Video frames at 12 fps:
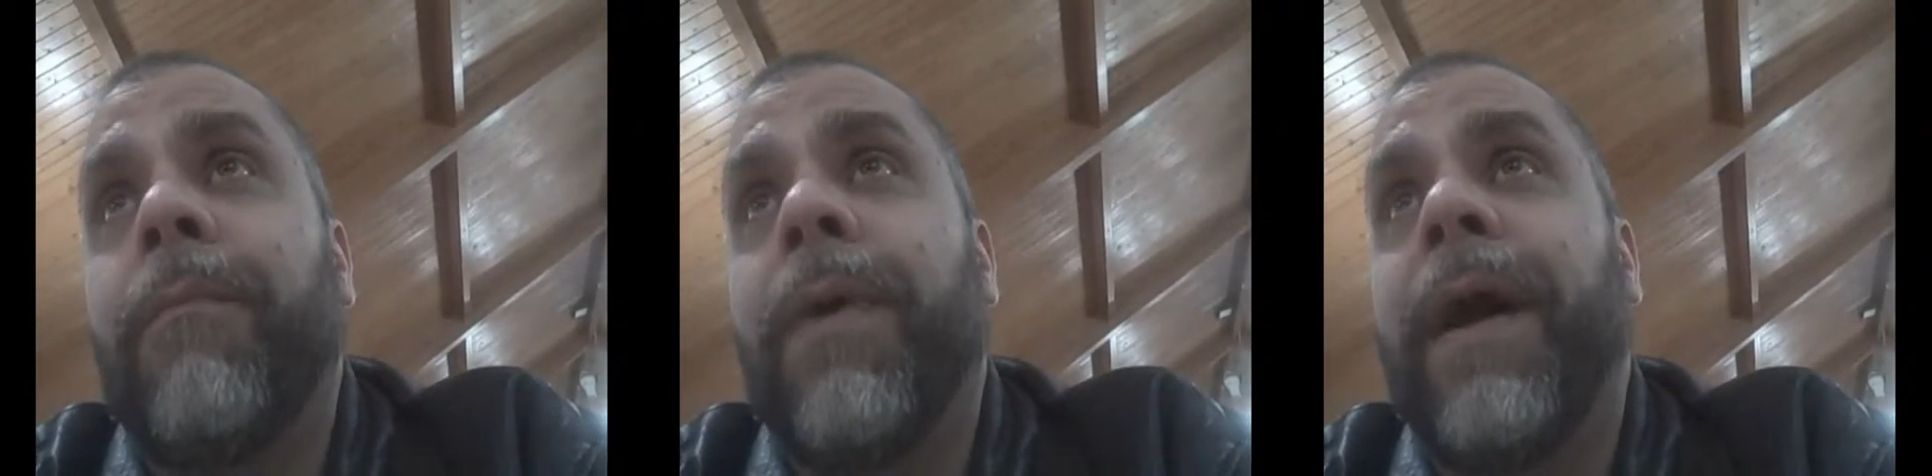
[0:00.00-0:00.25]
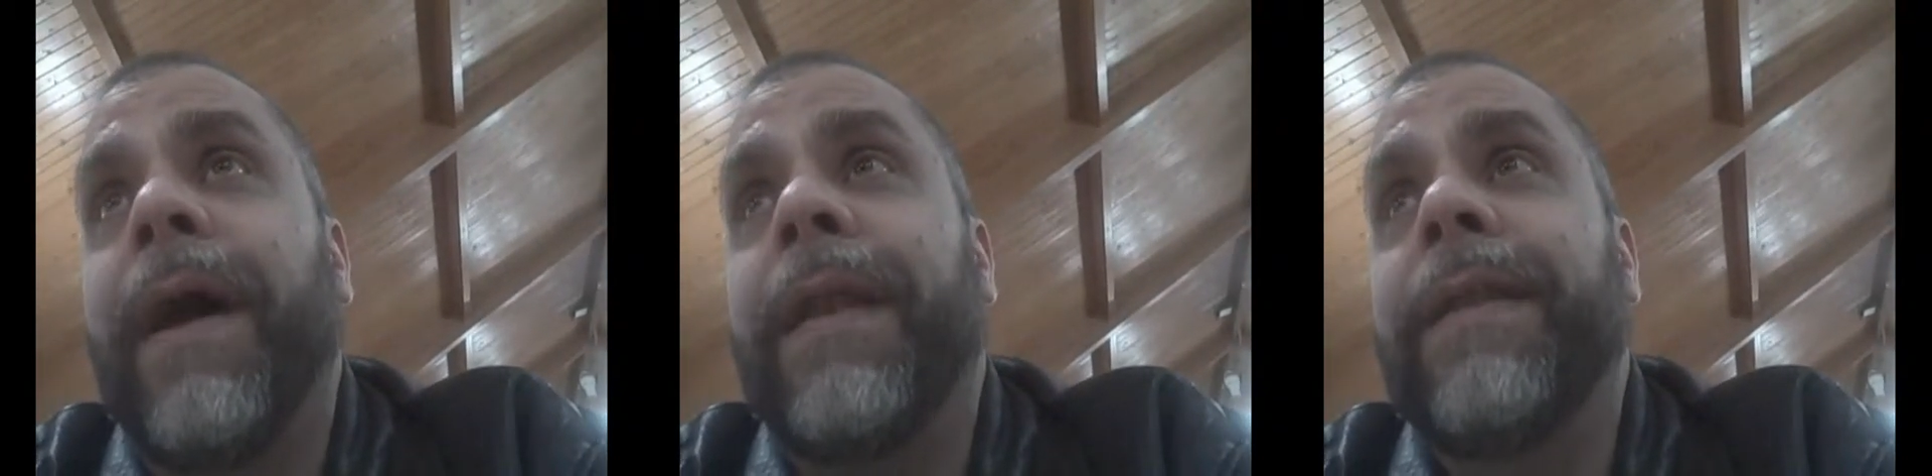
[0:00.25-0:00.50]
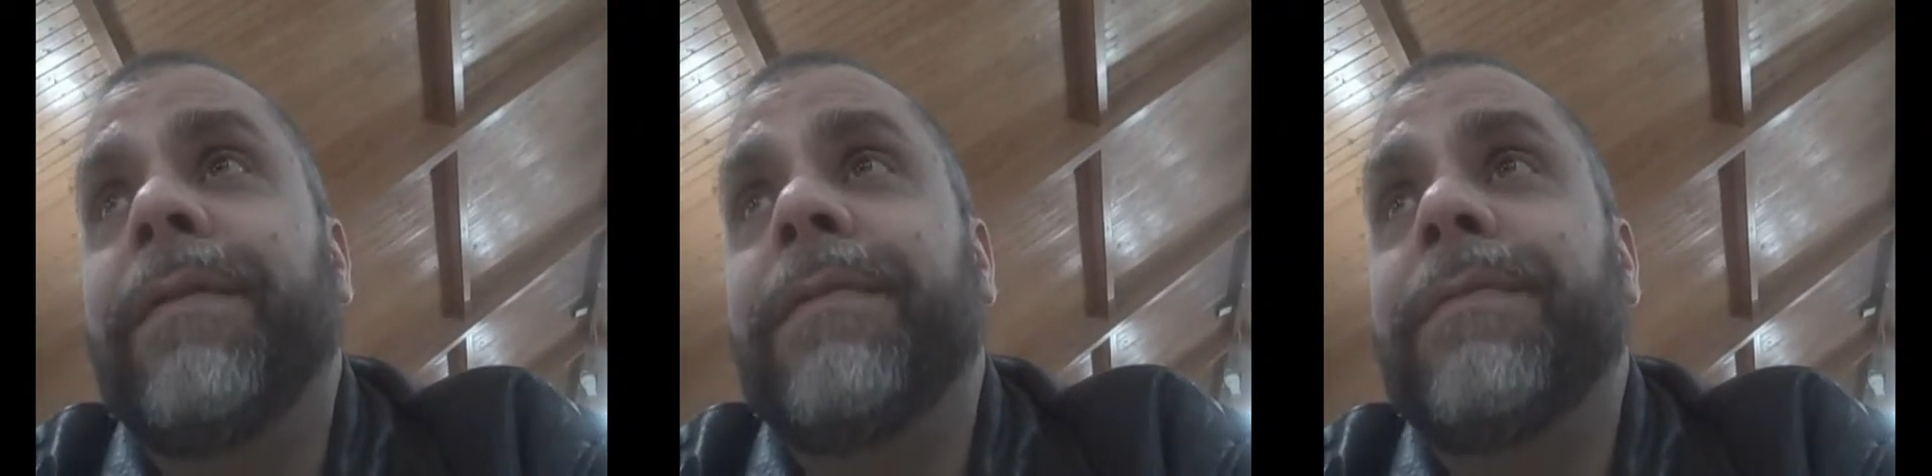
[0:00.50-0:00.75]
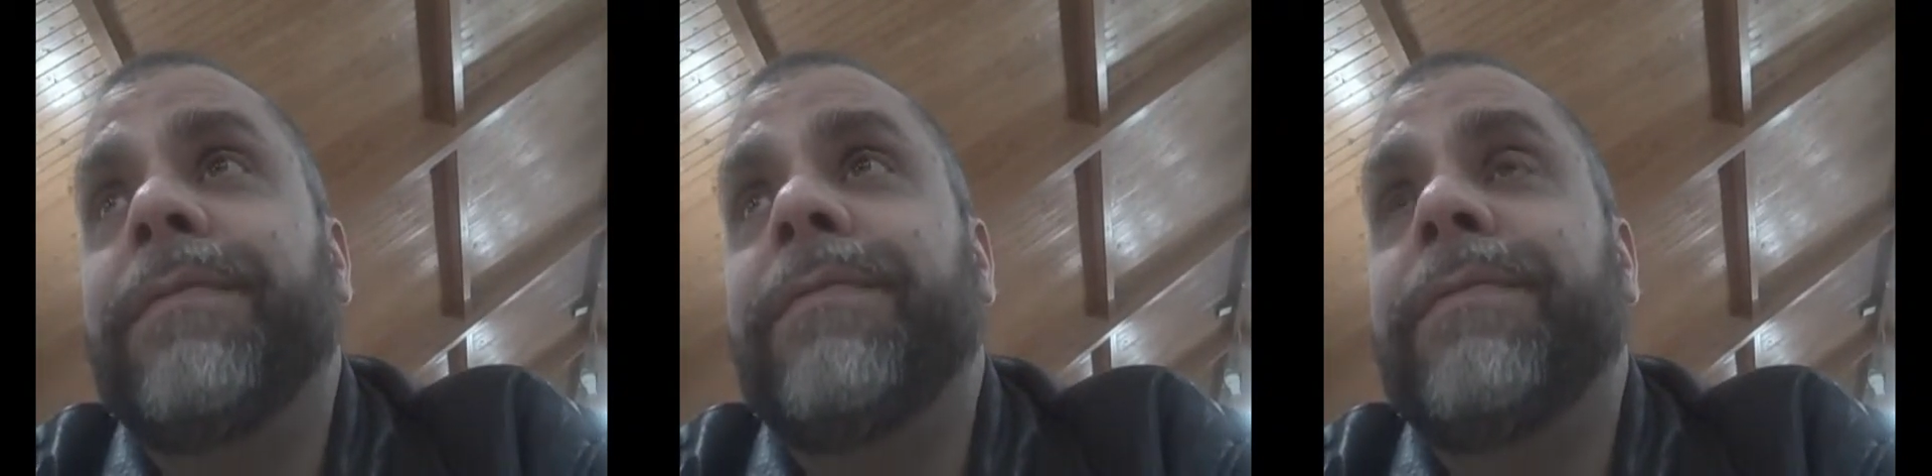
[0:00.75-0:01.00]
But
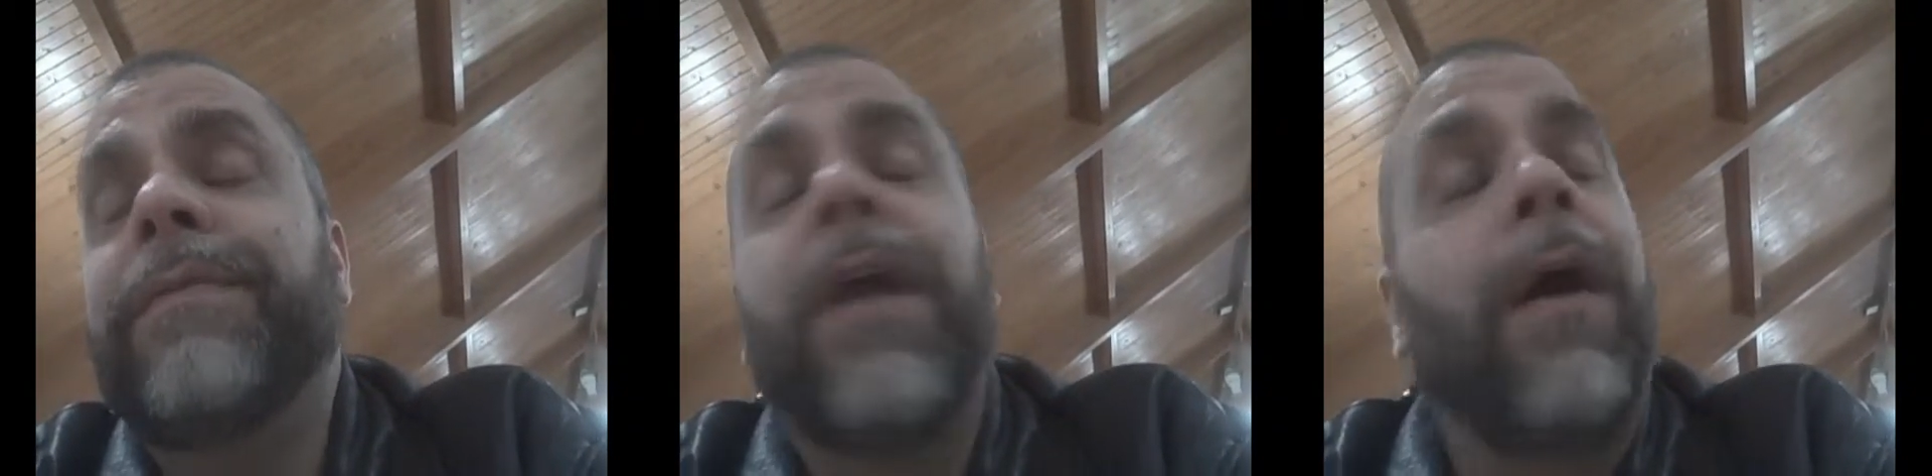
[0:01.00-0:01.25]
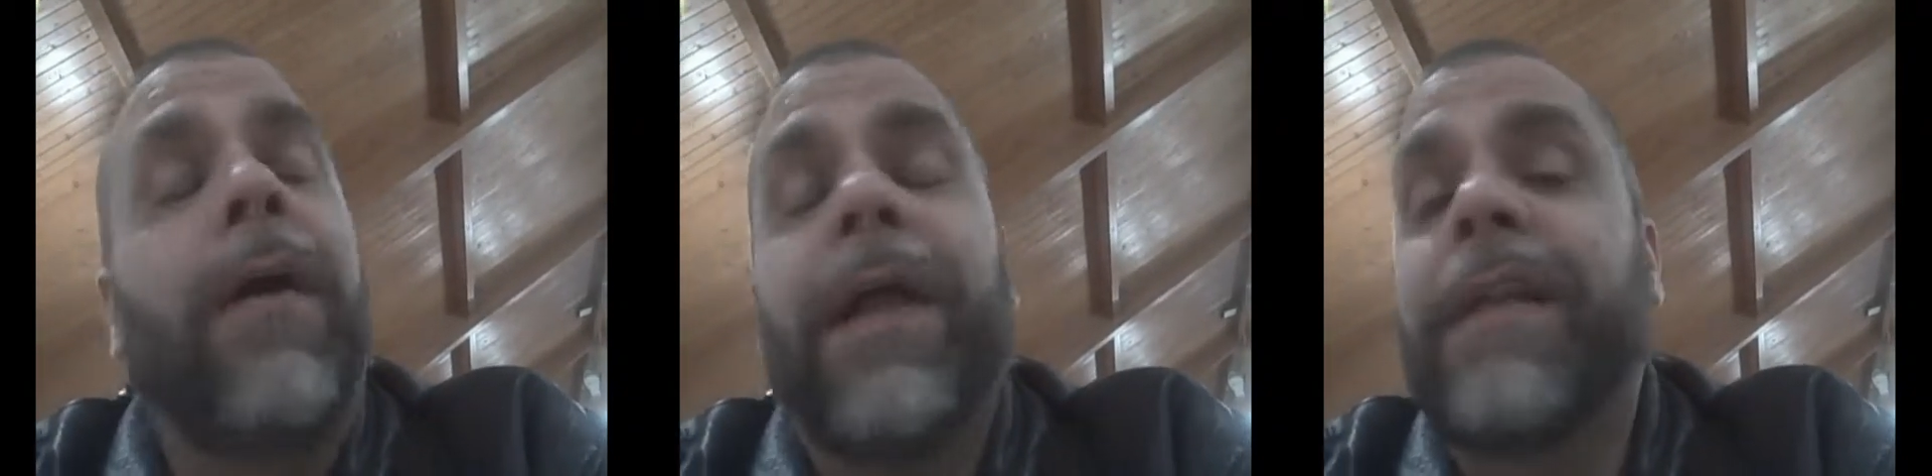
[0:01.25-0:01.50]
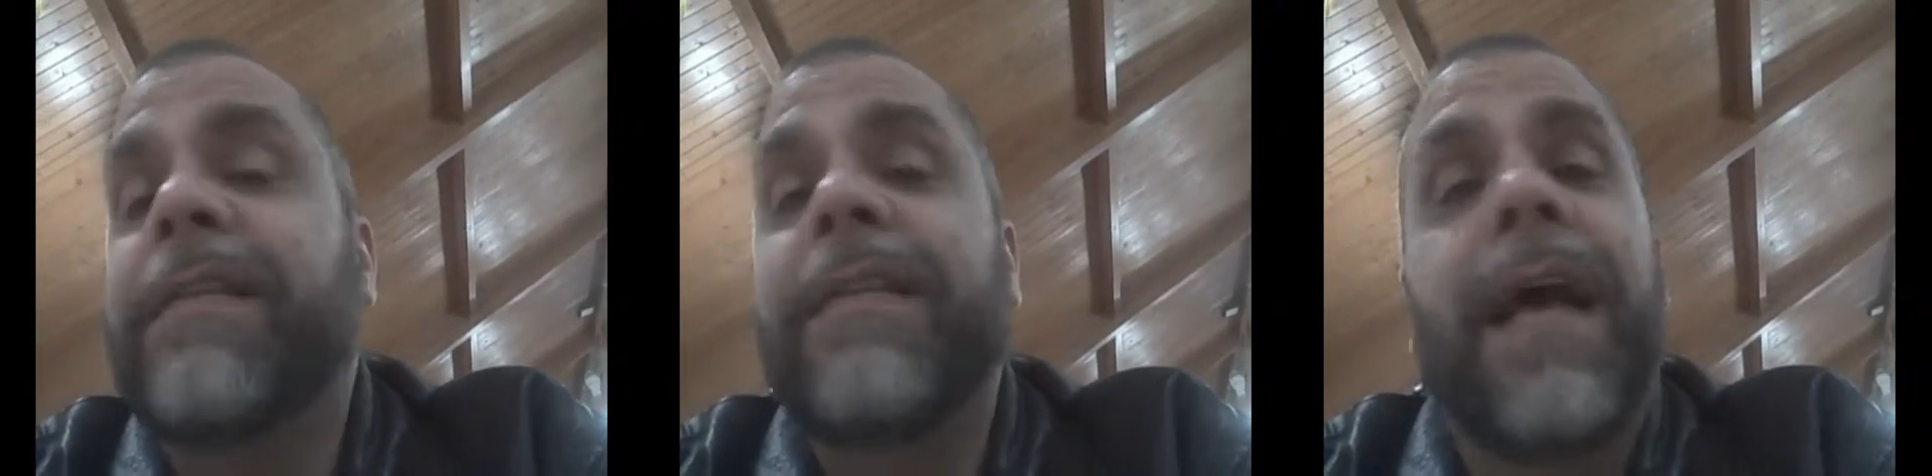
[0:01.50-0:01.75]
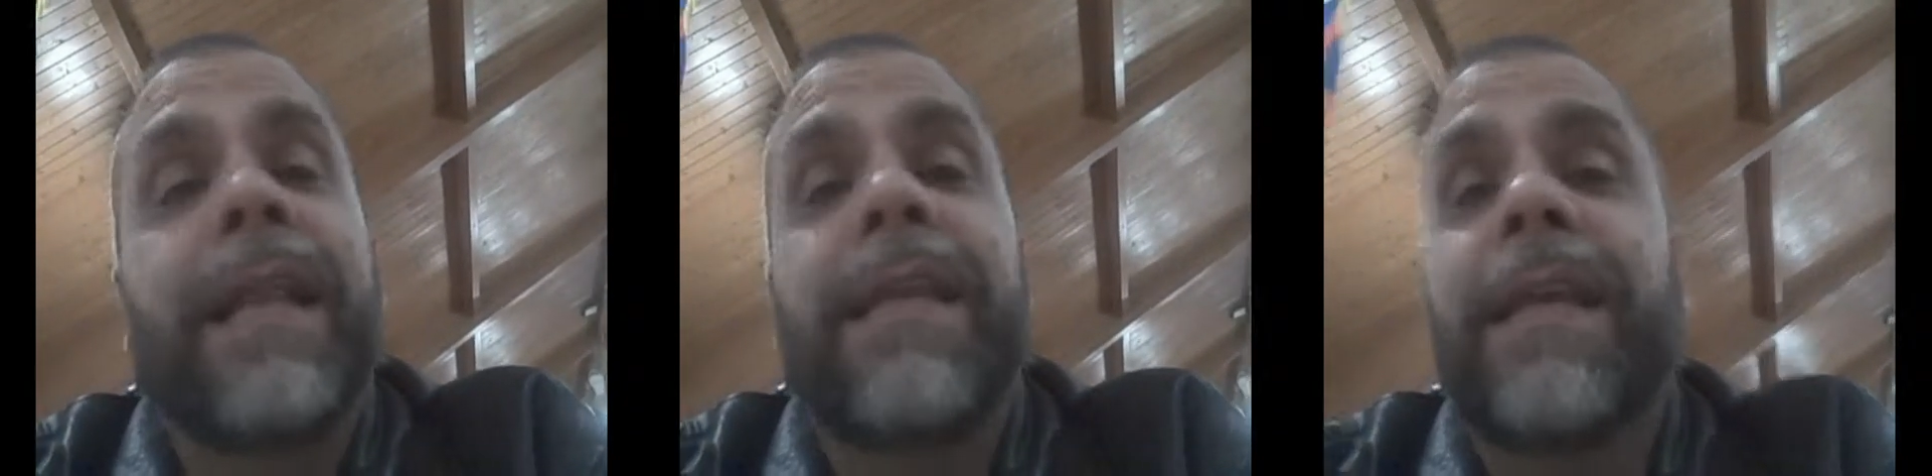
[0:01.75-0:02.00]
no, that's
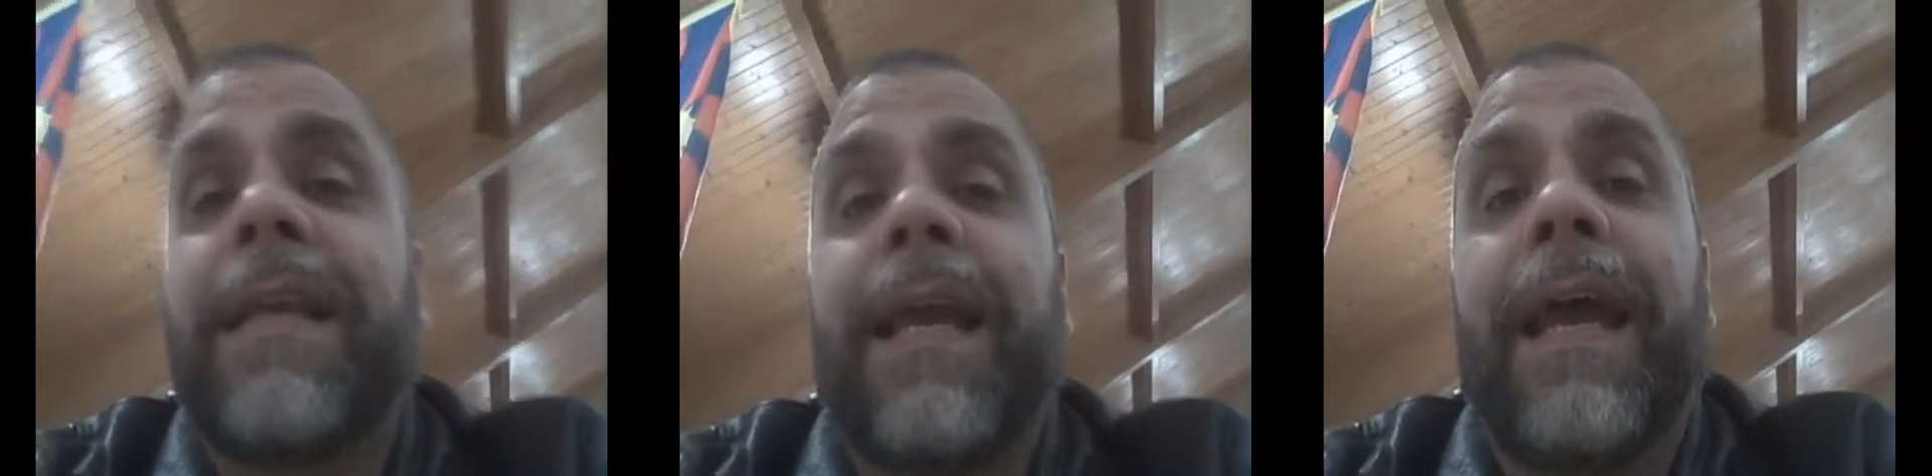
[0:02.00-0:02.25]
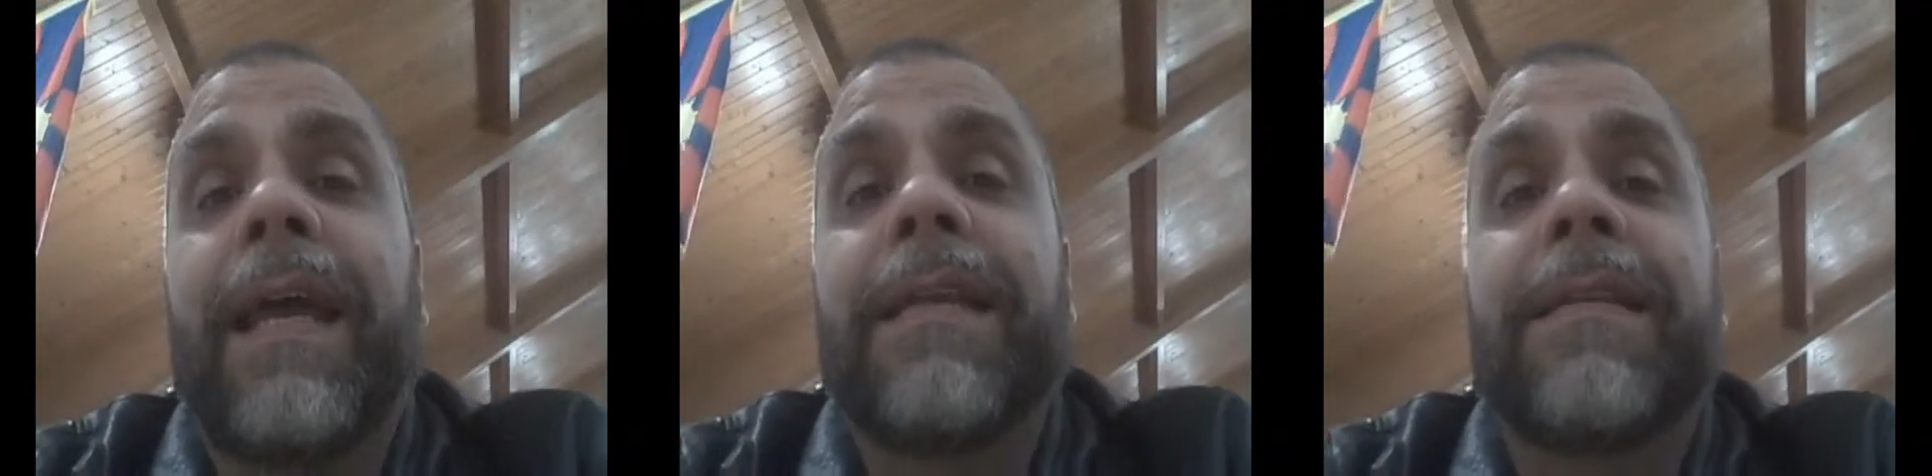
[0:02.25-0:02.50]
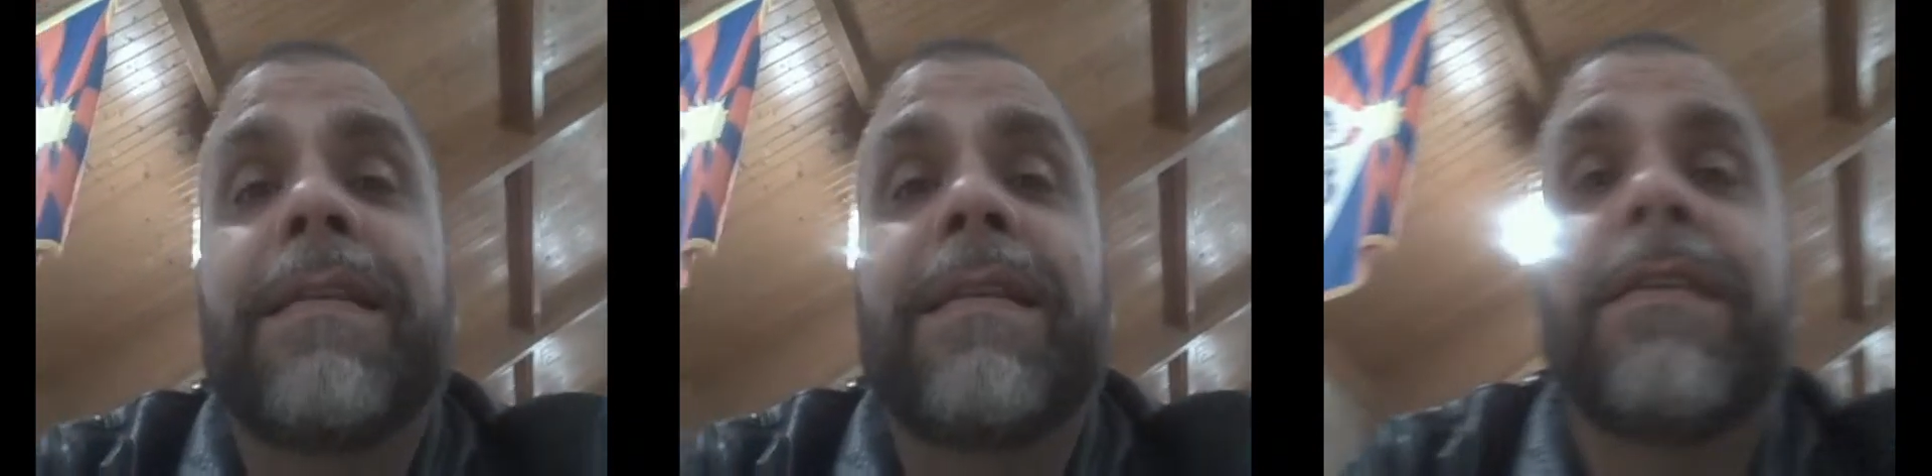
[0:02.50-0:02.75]
not the case.